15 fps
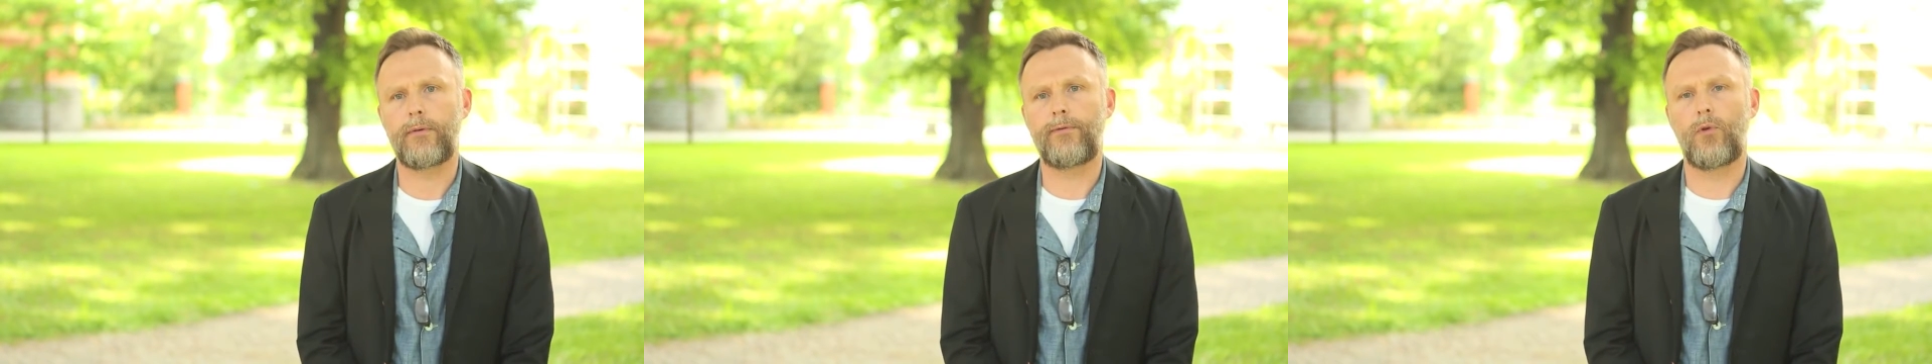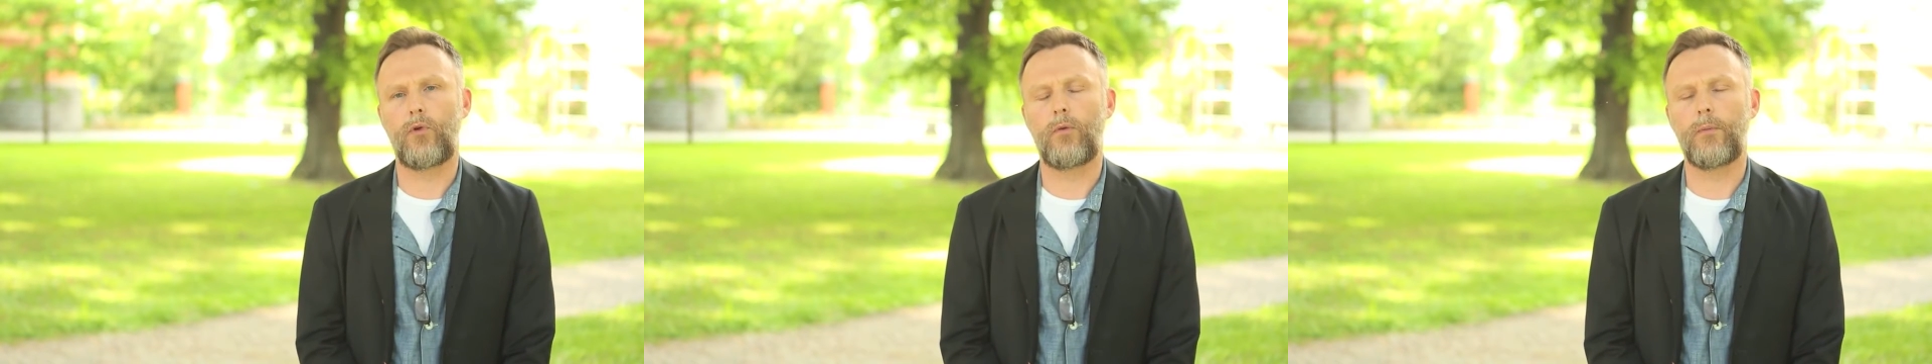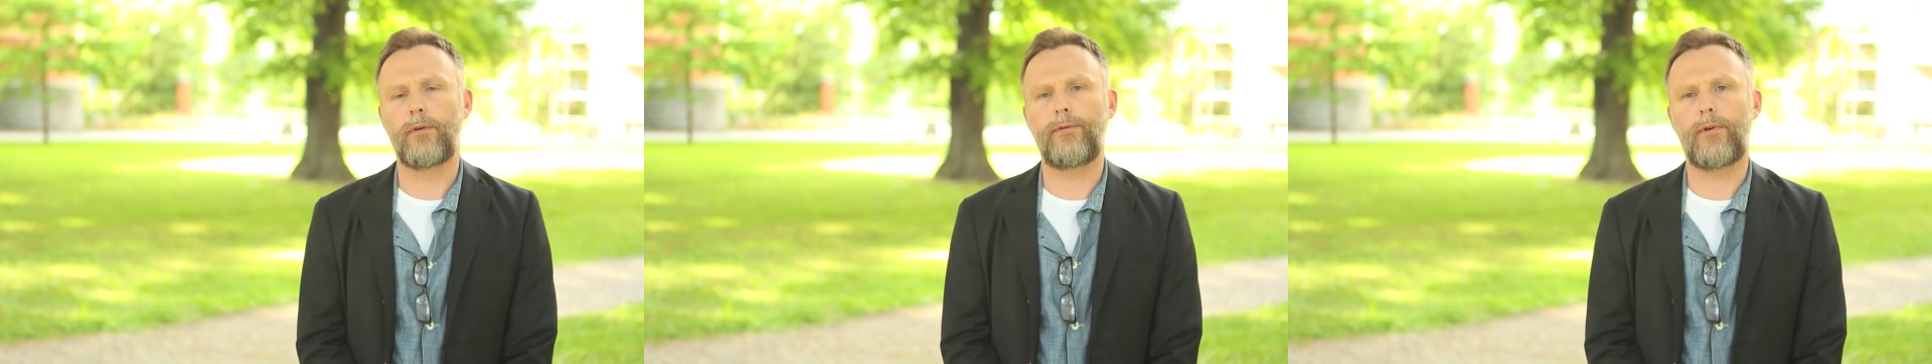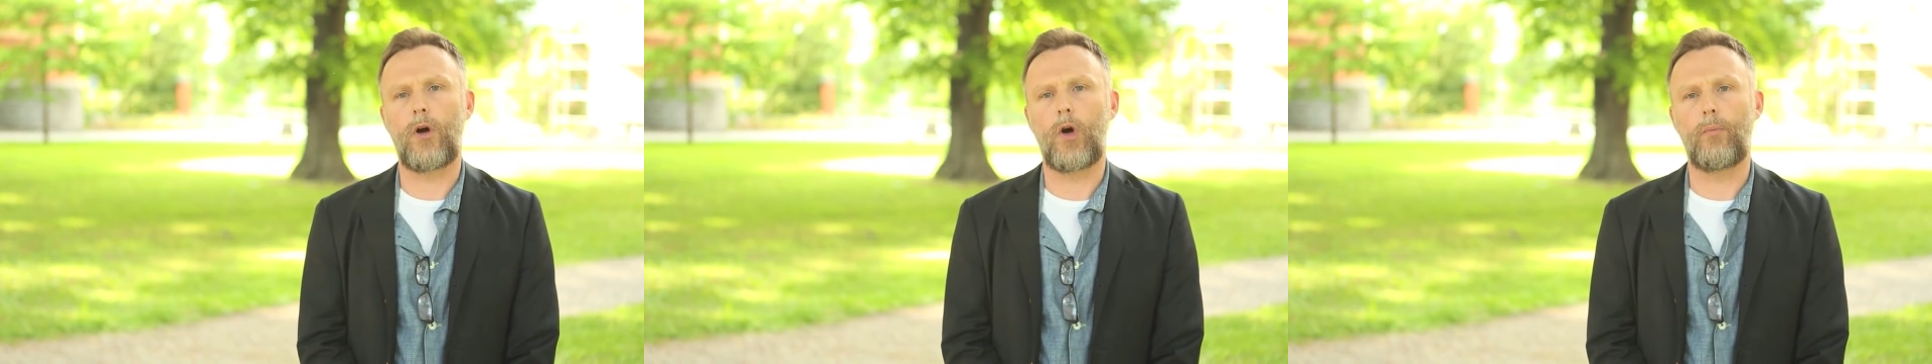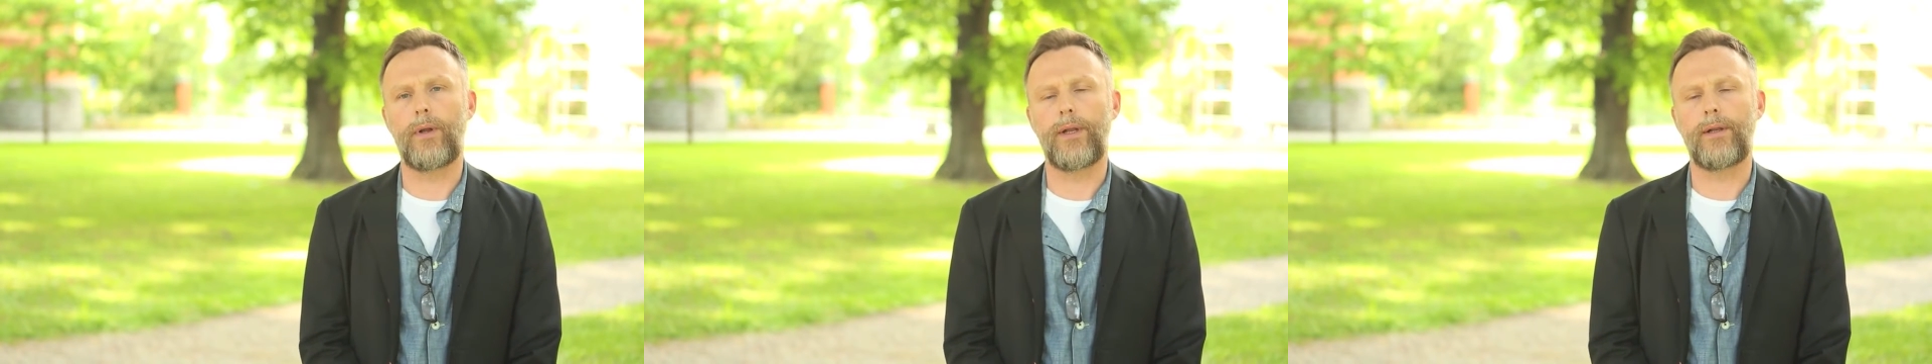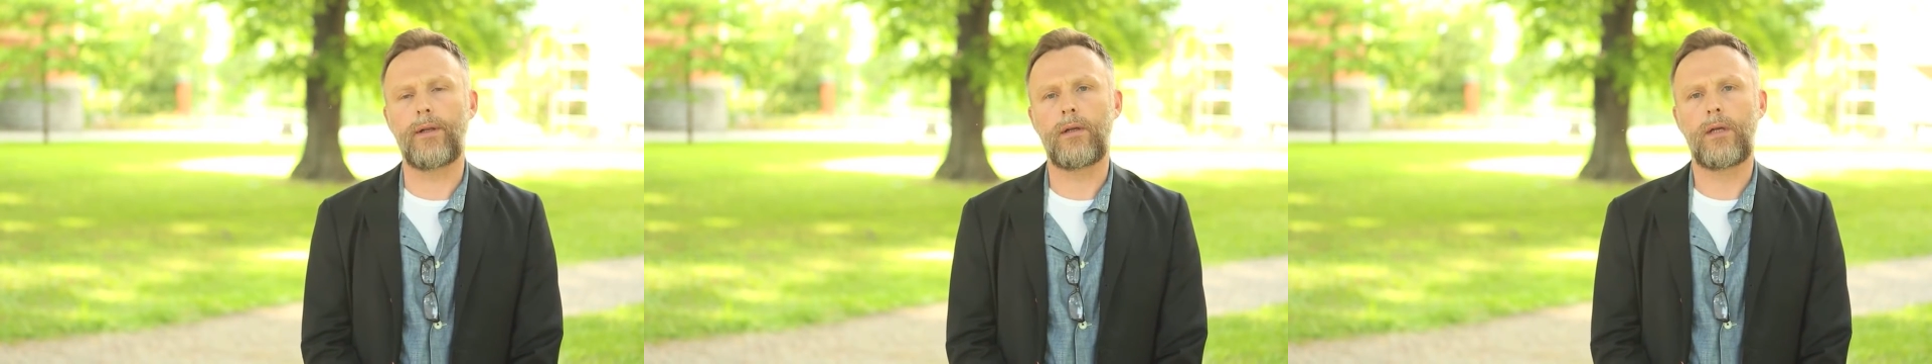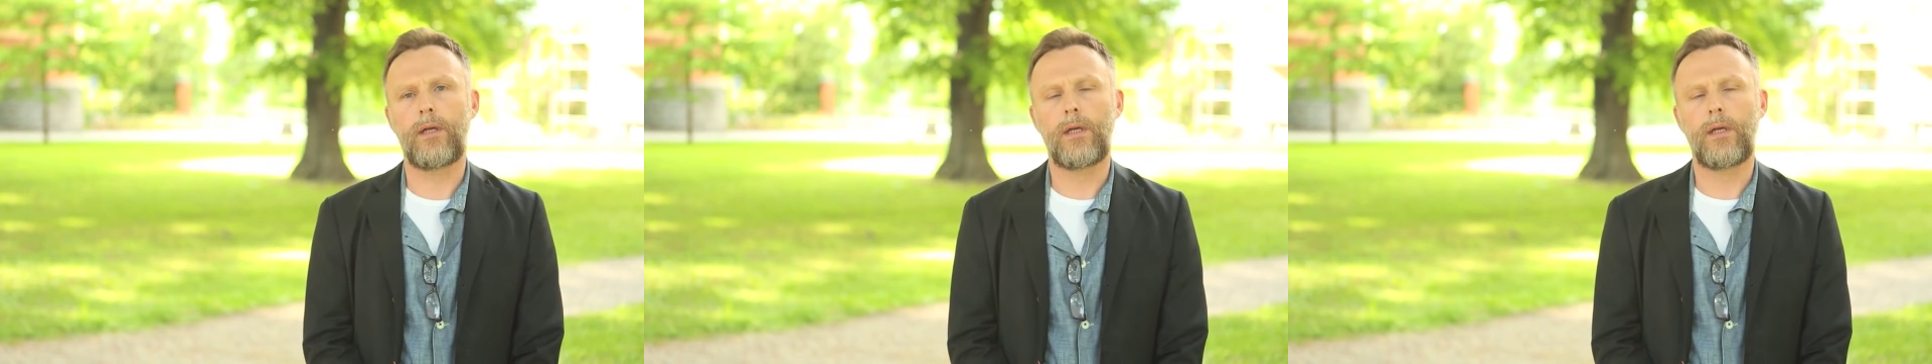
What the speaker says: form of urban